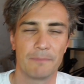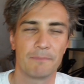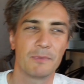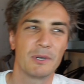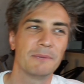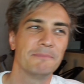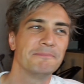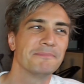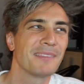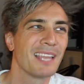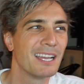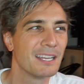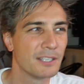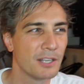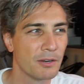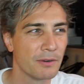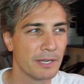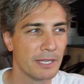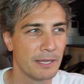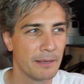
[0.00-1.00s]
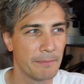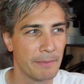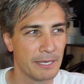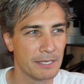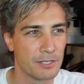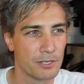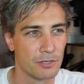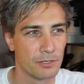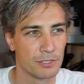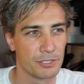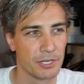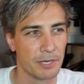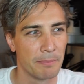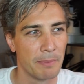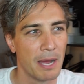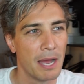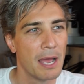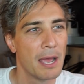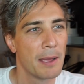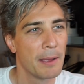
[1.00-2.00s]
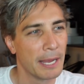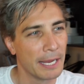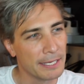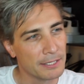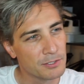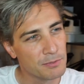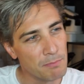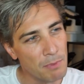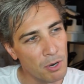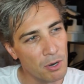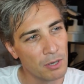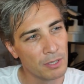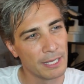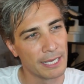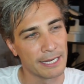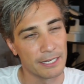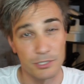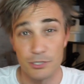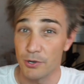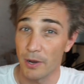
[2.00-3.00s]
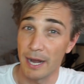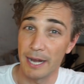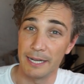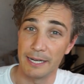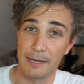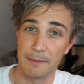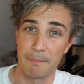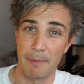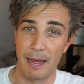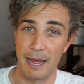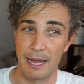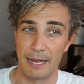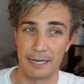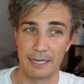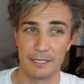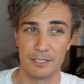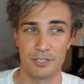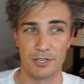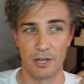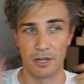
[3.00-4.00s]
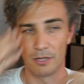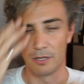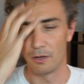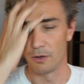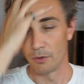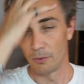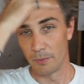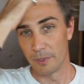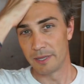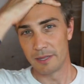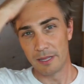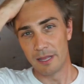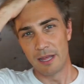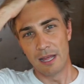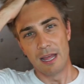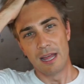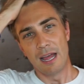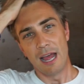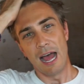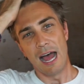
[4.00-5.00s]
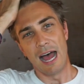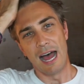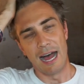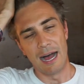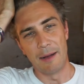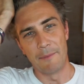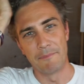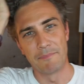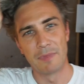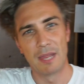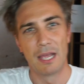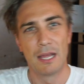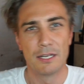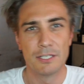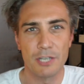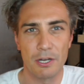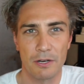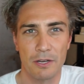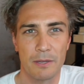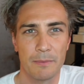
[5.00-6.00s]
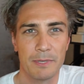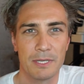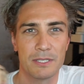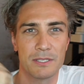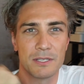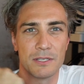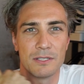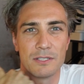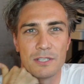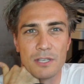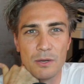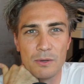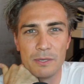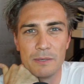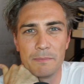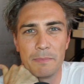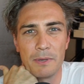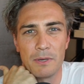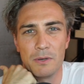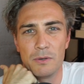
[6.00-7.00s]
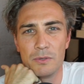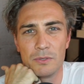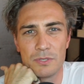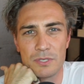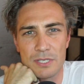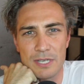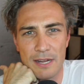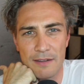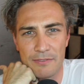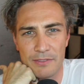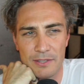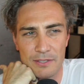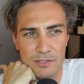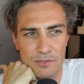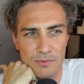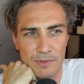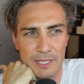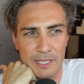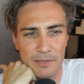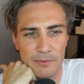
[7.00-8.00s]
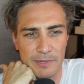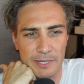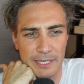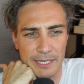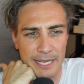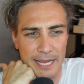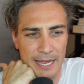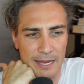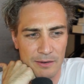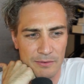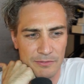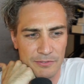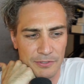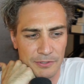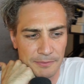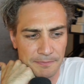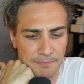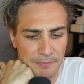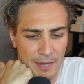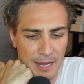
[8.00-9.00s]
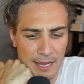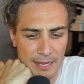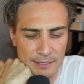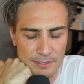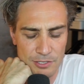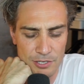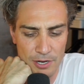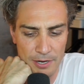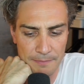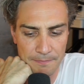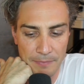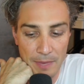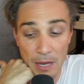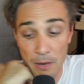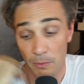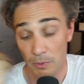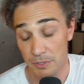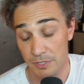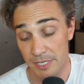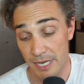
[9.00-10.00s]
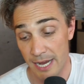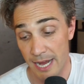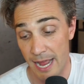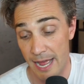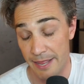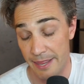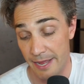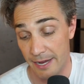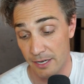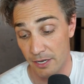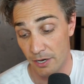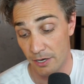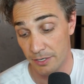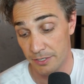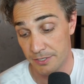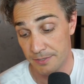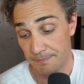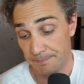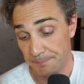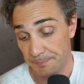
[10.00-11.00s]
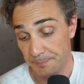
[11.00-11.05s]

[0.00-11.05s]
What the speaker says: Well, not really a mentorship. It's more like a training package along with documents and so on, but all stuff that's really, really helpful. So we'll see how that goes.